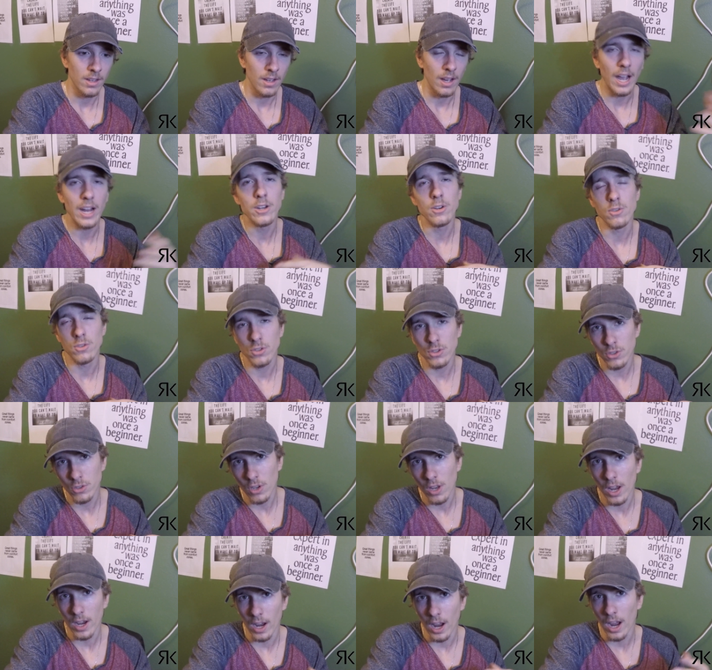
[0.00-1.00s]
I do.
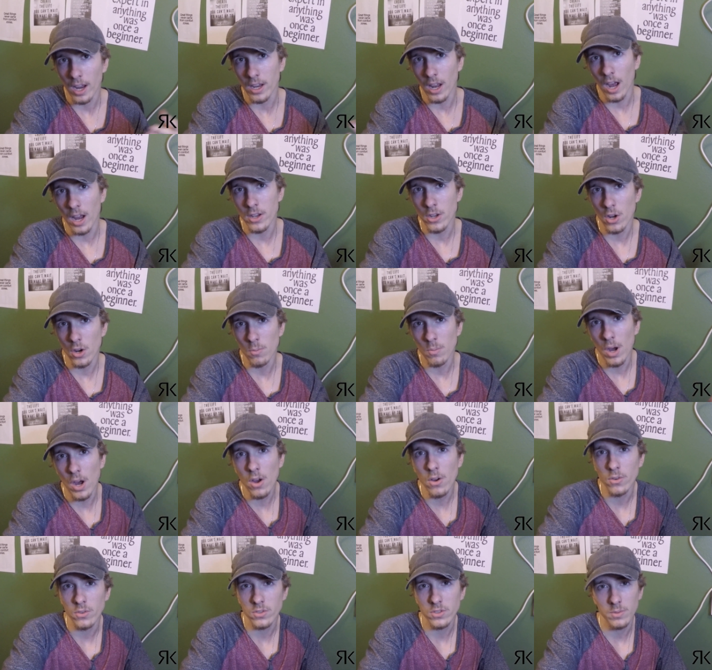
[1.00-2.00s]
I, I know
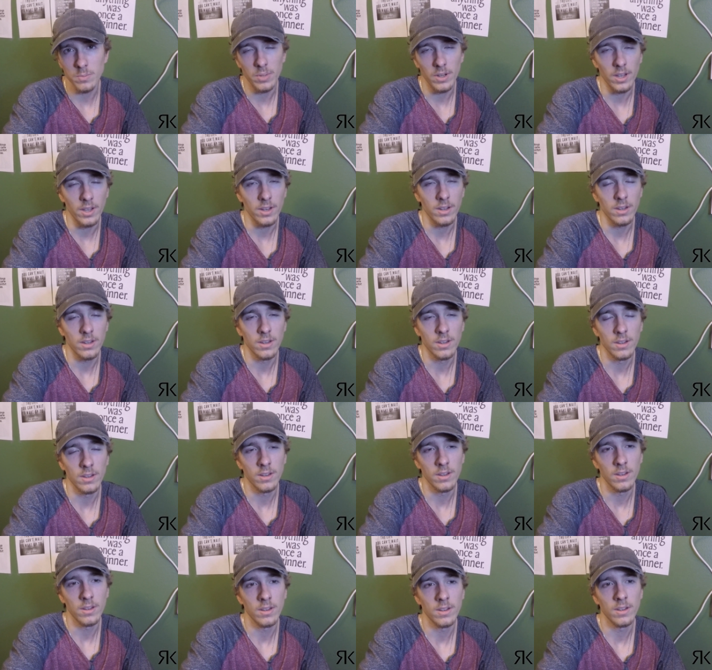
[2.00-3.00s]
most, but
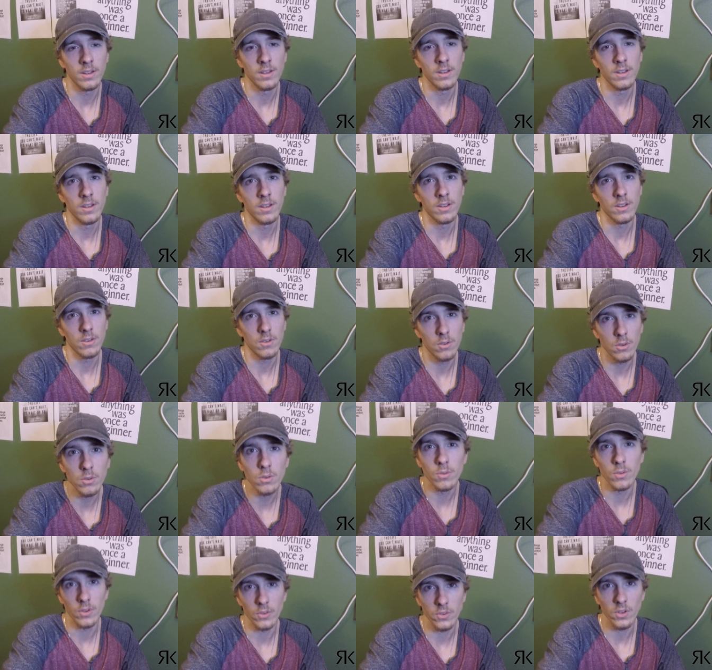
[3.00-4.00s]

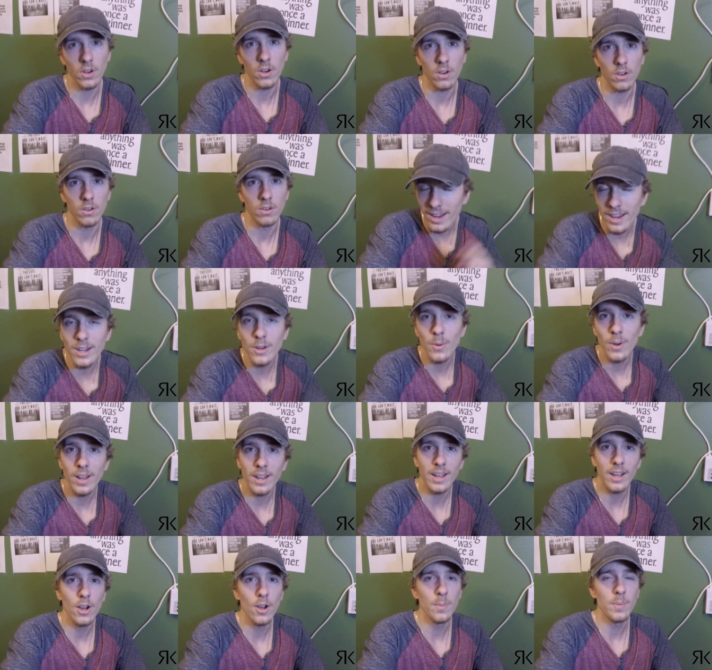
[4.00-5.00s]
Google knows all.
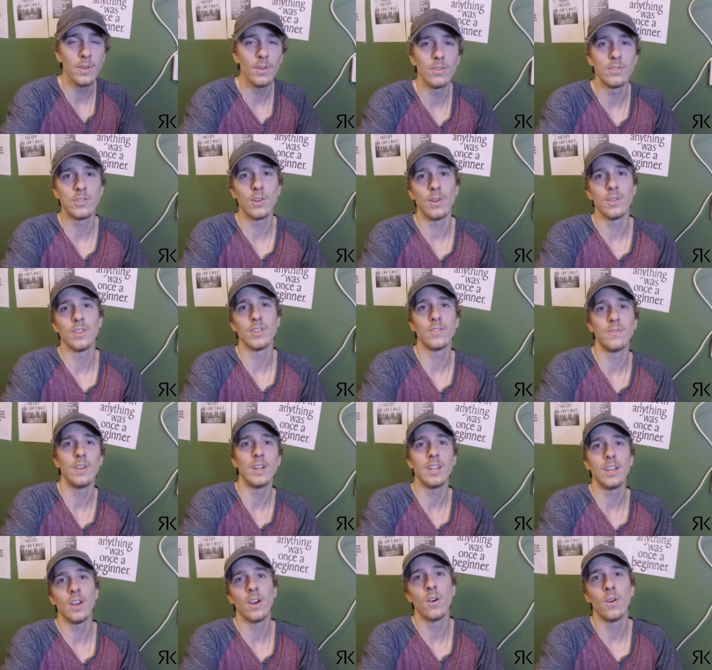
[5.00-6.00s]
Anyway, I hope you enjoyed this
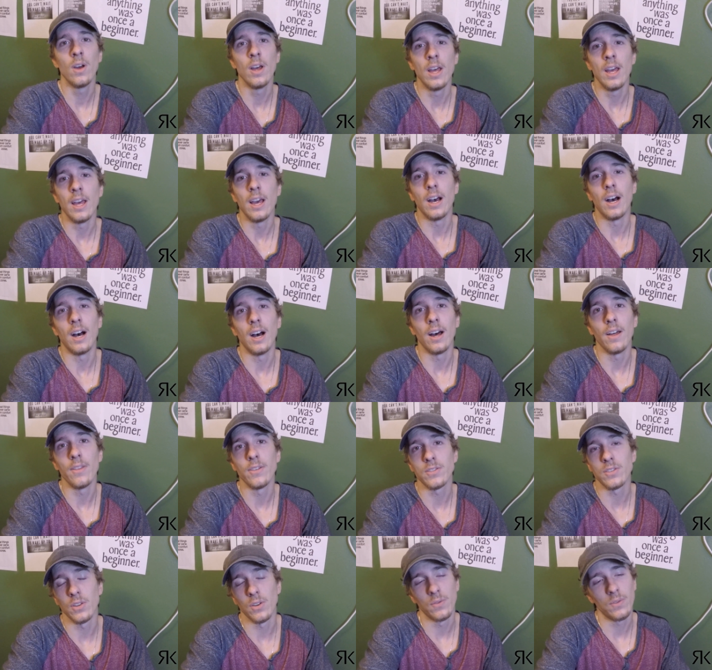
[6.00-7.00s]
video, uh,
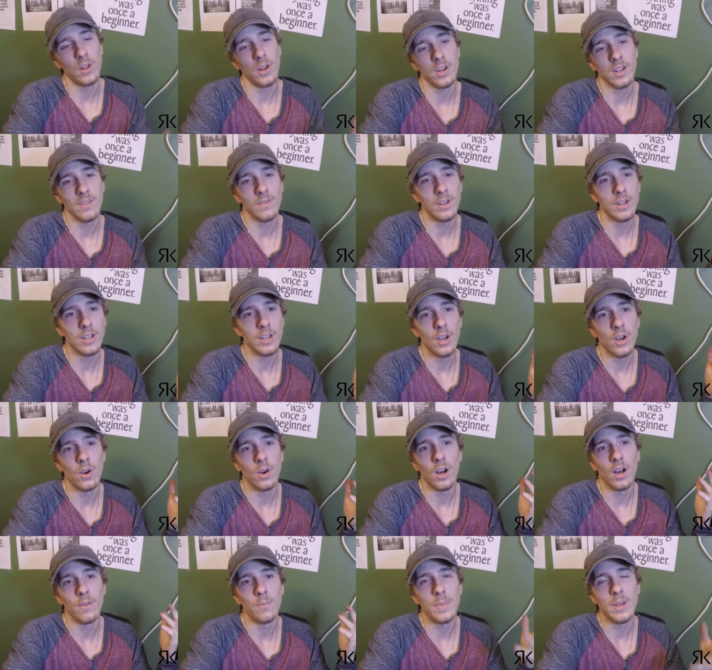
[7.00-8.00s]
this little vloggy
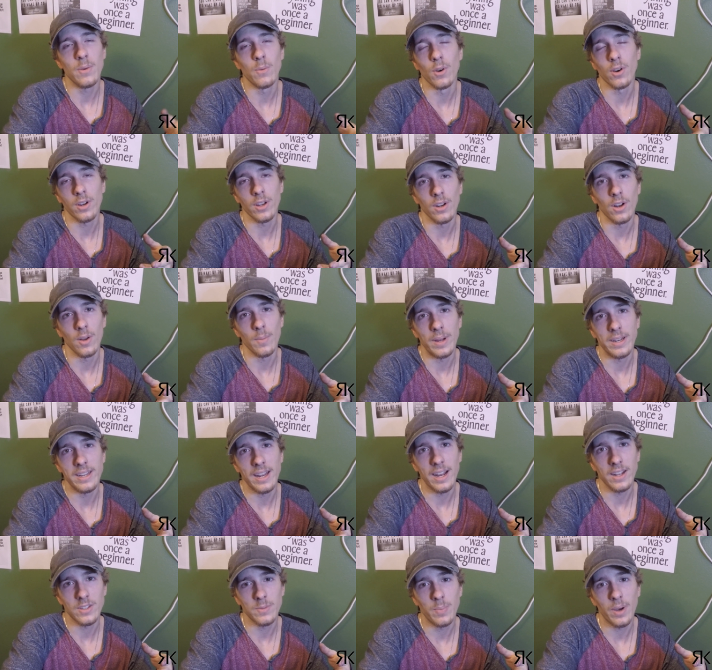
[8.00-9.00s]
video of me working on my
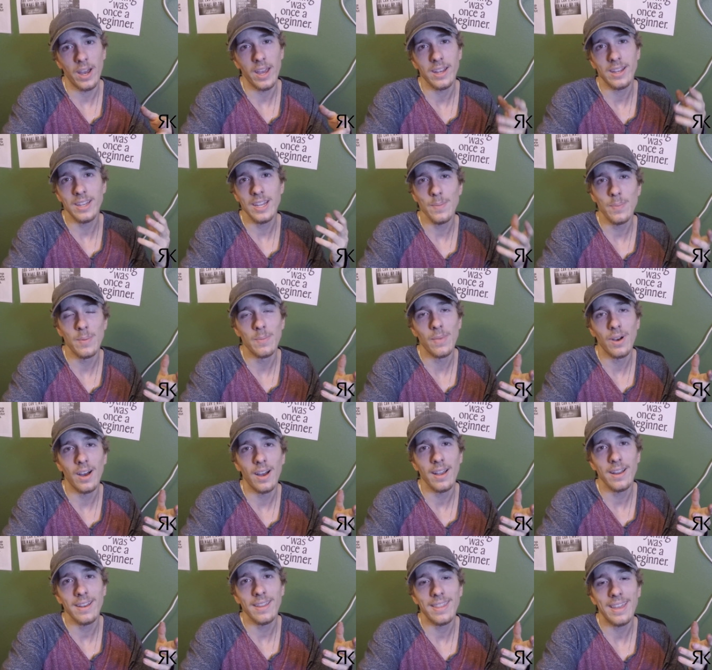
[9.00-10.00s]
dad's bike. Keep in
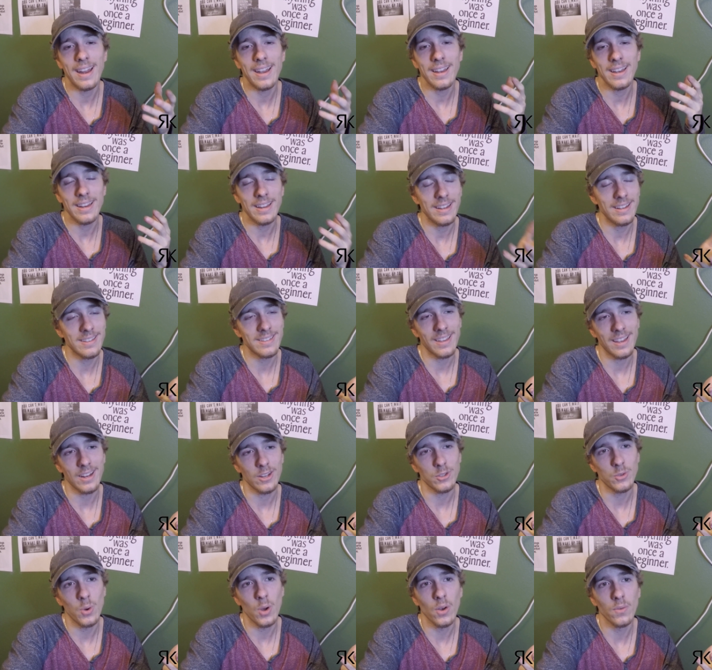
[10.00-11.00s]
mind that it is
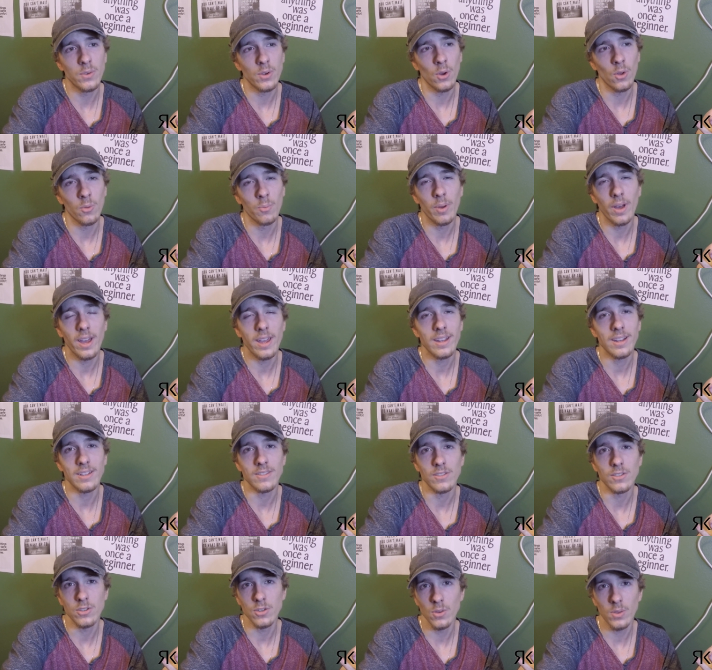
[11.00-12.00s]
like a twelve year old bike.
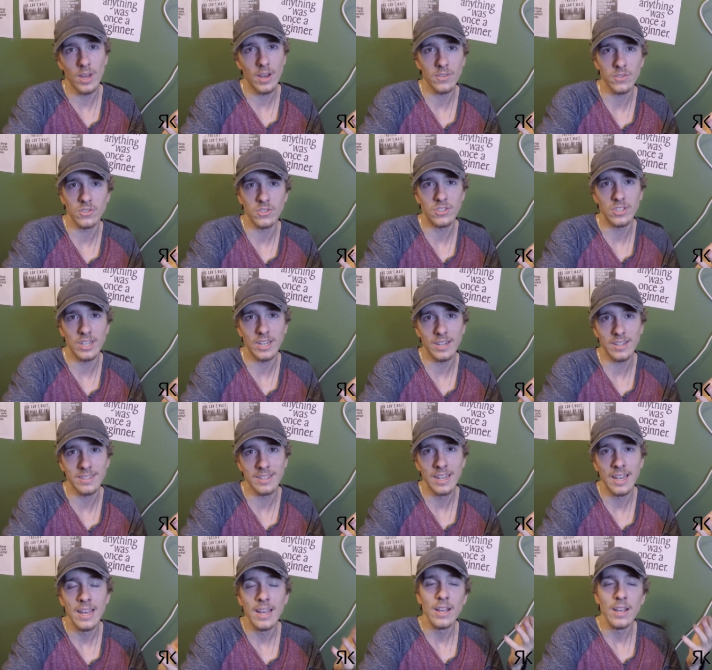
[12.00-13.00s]
It's a two thousand six.